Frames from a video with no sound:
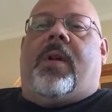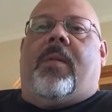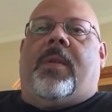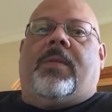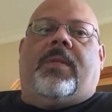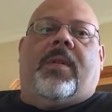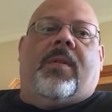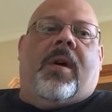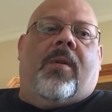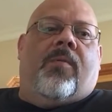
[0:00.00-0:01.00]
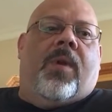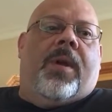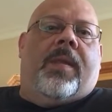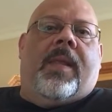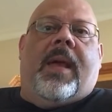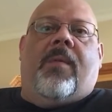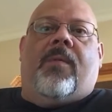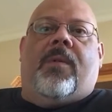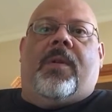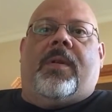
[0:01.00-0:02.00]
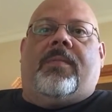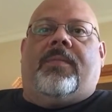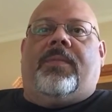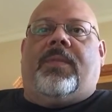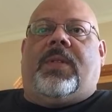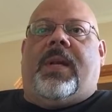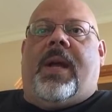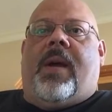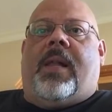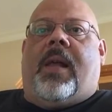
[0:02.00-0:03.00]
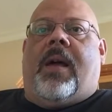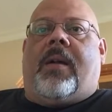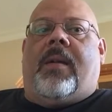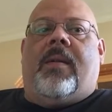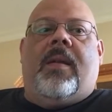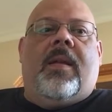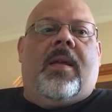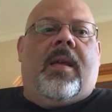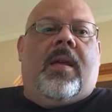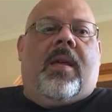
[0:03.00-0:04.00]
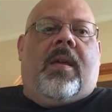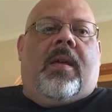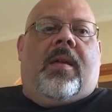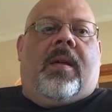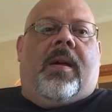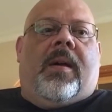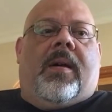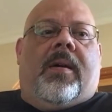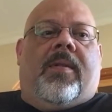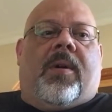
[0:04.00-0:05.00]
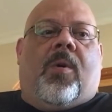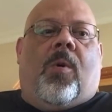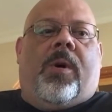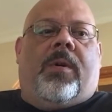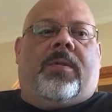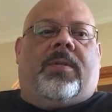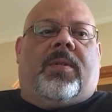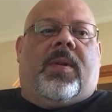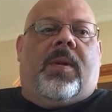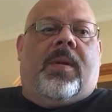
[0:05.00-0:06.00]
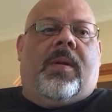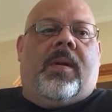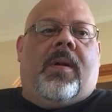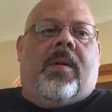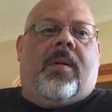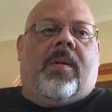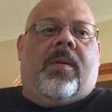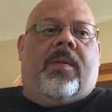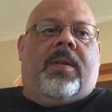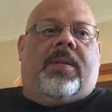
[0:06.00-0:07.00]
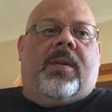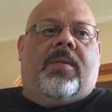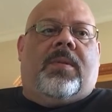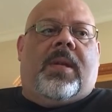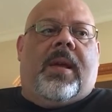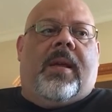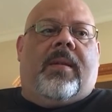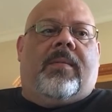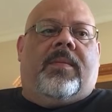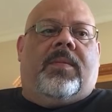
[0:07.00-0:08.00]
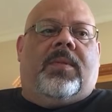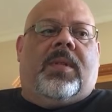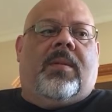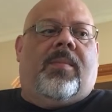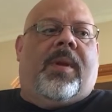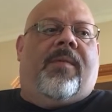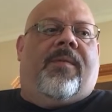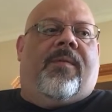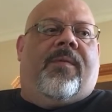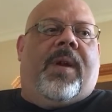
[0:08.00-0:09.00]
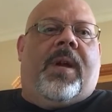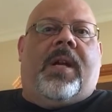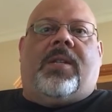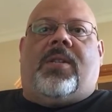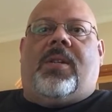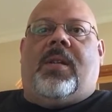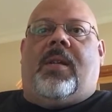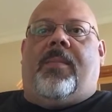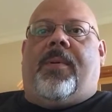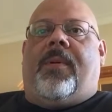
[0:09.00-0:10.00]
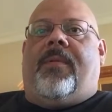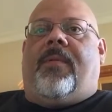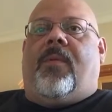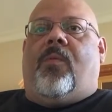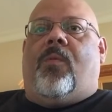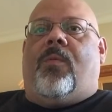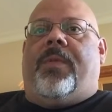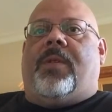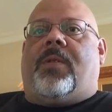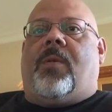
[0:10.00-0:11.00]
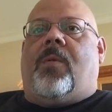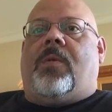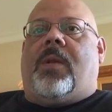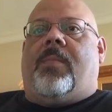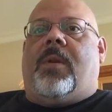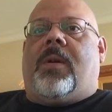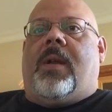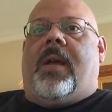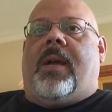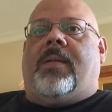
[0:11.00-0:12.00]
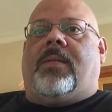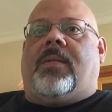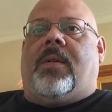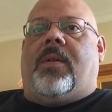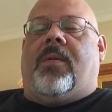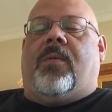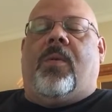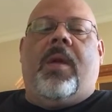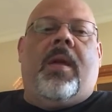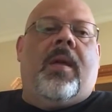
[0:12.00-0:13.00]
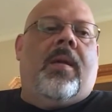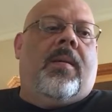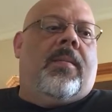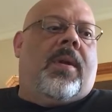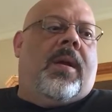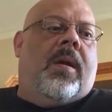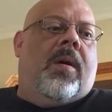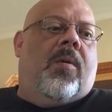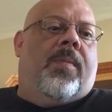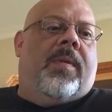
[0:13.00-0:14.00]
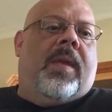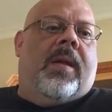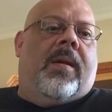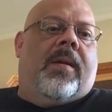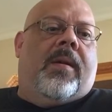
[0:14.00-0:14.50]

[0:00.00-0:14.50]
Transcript: coming, so I'll run it in that one and see how I like it. The coils on this new tank seem to be very cheap from the stores I'm looking at. So kind of hoping that